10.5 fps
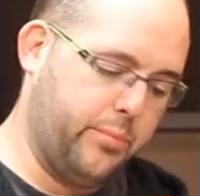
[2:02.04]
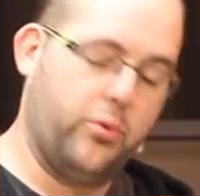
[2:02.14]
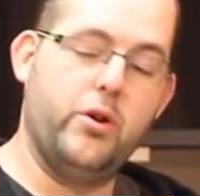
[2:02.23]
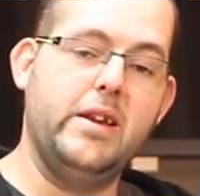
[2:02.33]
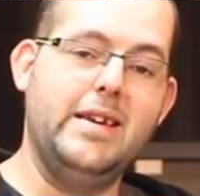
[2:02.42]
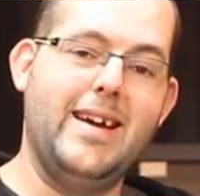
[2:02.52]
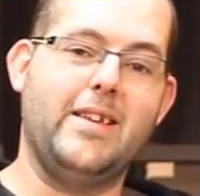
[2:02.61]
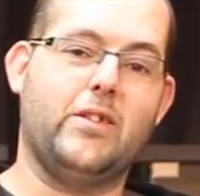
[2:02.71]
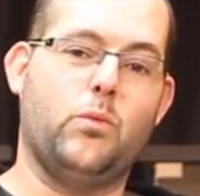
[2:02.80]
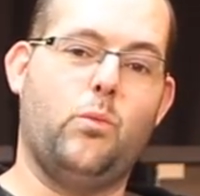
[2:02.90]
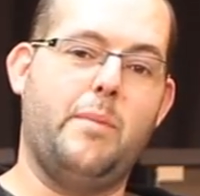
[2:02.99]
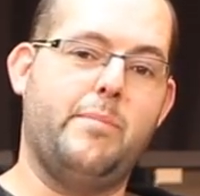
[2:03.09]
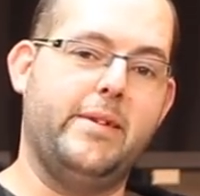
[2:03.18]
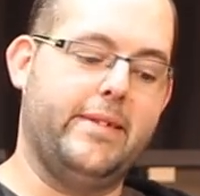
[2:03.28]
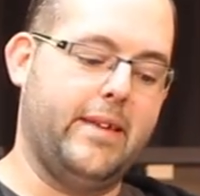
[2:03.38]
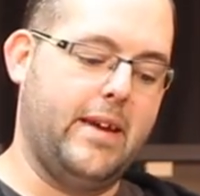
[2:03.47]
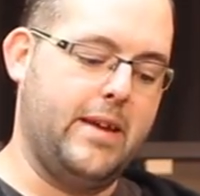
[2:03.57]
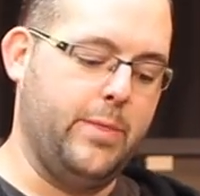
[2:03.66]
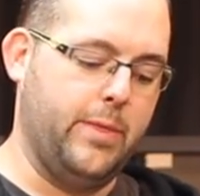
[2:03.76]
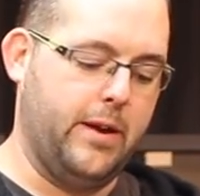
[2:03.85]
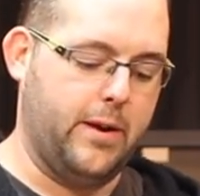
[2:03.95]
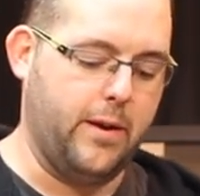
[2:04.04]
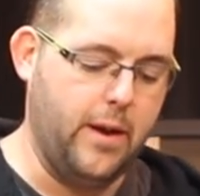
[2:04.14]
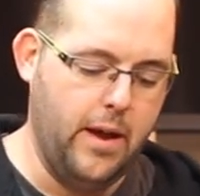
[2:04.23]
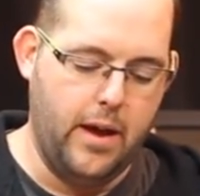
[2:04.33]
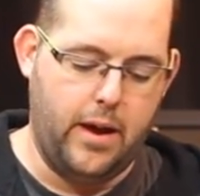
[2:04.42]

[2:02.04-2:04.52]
pretty nice weapons in there.